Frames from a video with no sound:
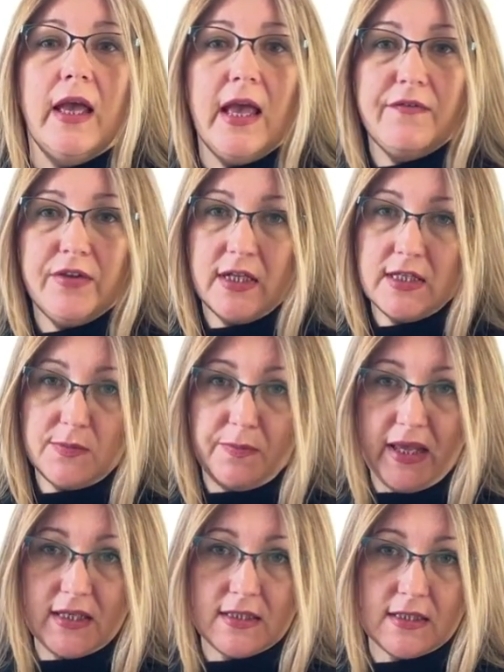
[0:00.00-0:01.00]

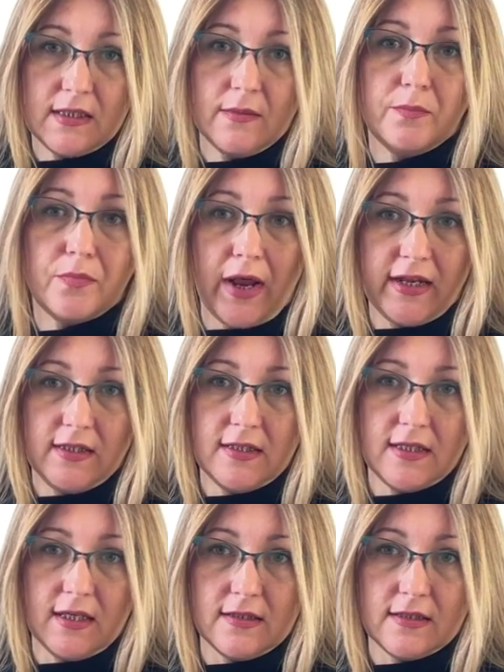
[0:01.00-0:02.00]
Evidence-based
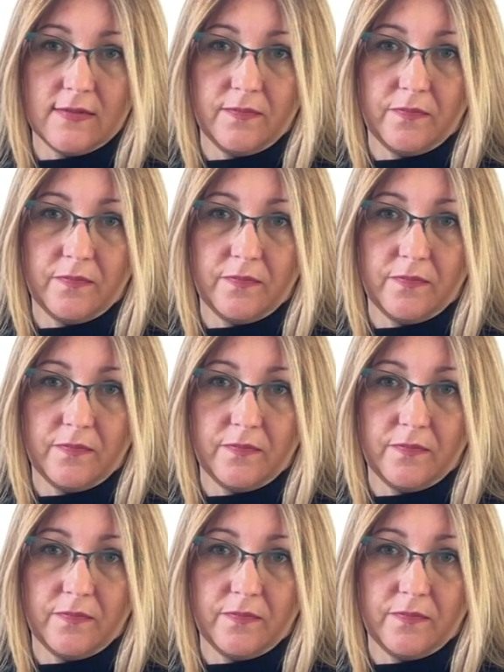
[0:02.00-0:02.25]
practices.